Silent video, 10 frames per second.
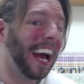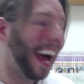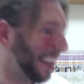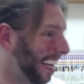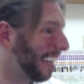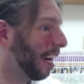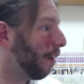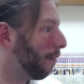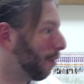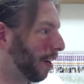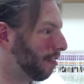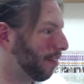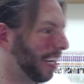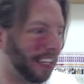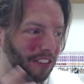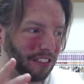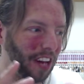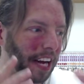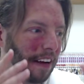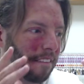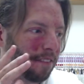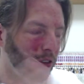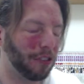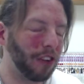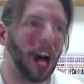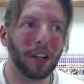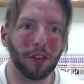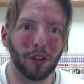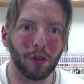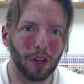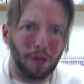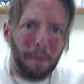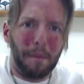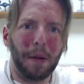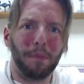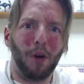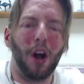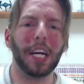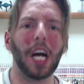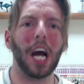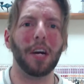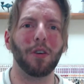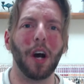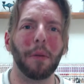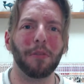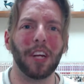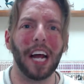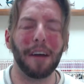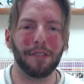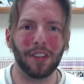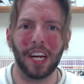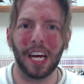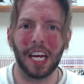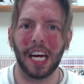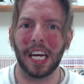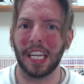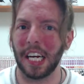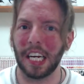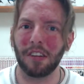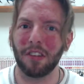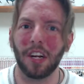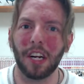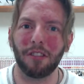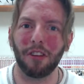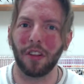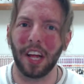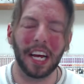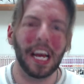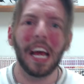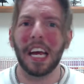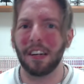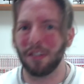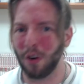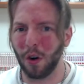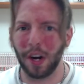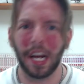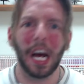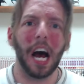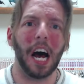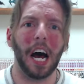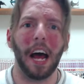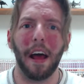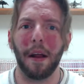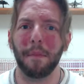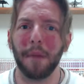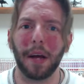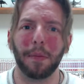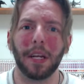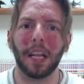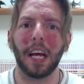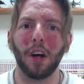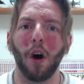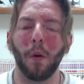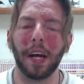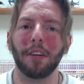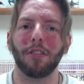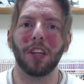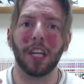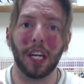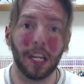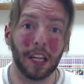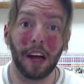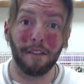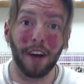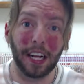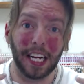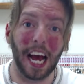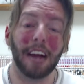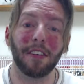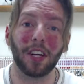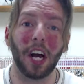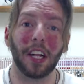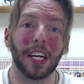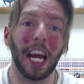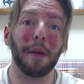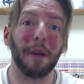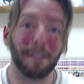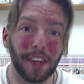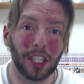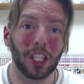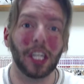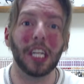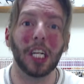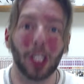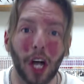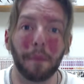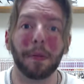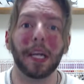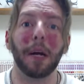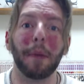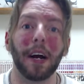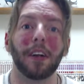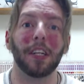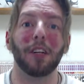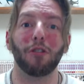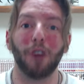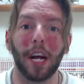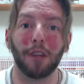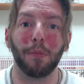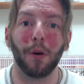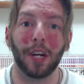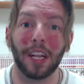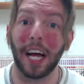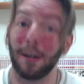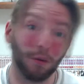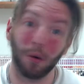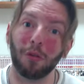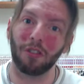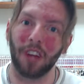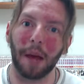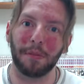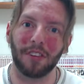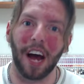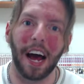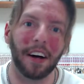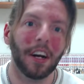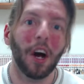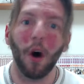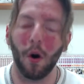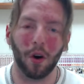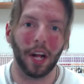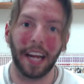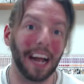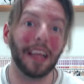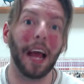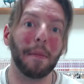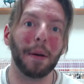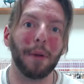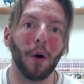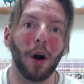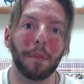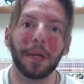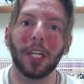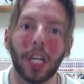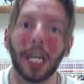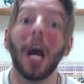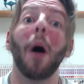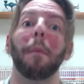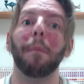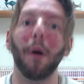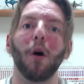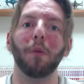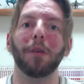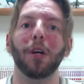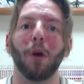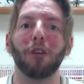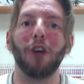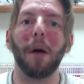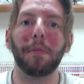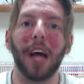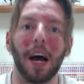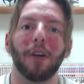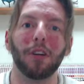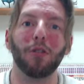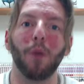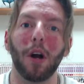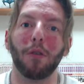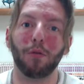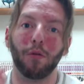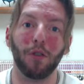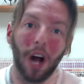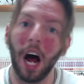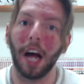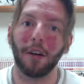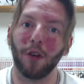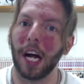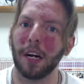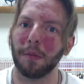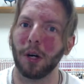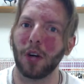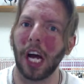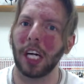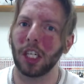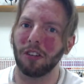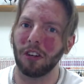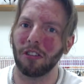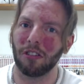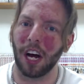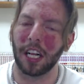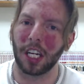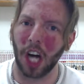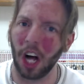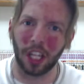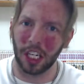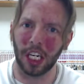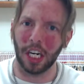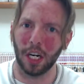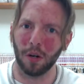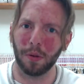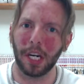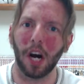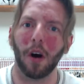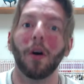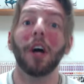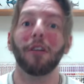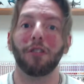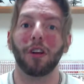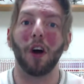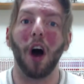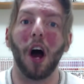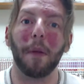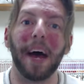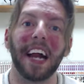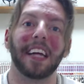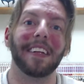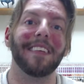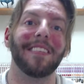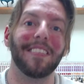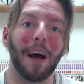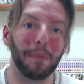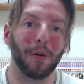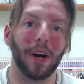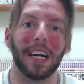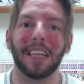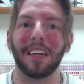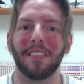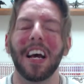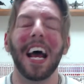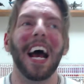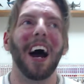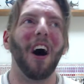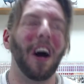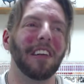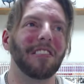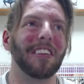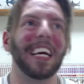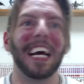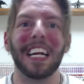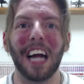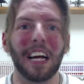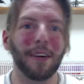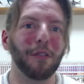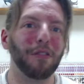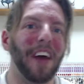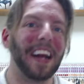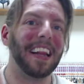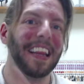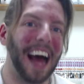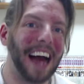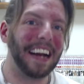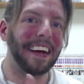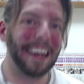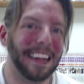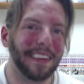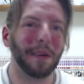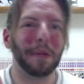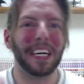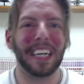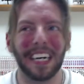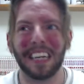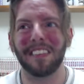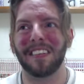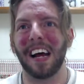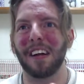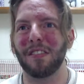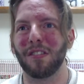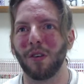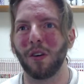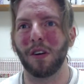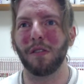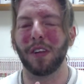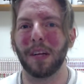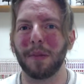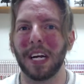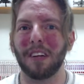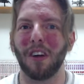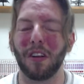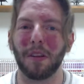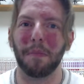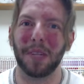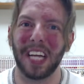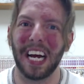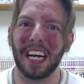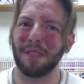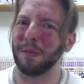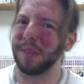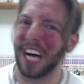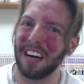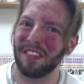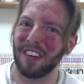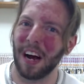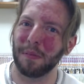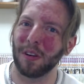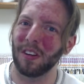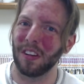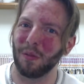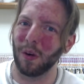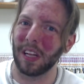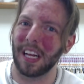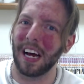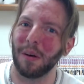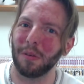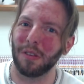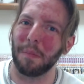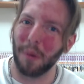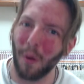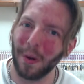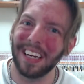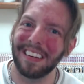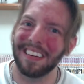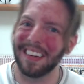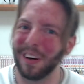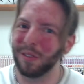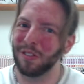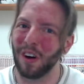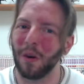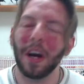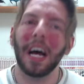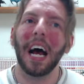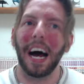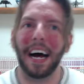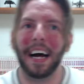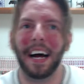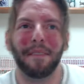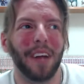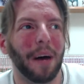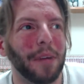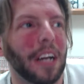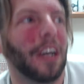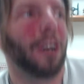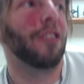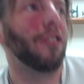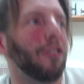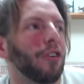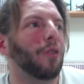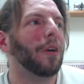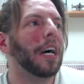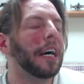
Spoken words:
And then for the rest of it, it's just like, there's this other dude, this big brawny guy who comes in after that. Like, it's an initial thing. Itadori and Megumi, they go into they finally enter the culling game officially. They jump in. Apparently, they're transported like RuneScape style or like any MMORPG. Boom, you are dropped down into one of 9 random locations inside the colony. Here we go. So they're automatically separated. This, honestly, not a huge fan of that either, because that sort of eliminates all the planning from last chapter. What the hell was the point, you know? So, I'm not too,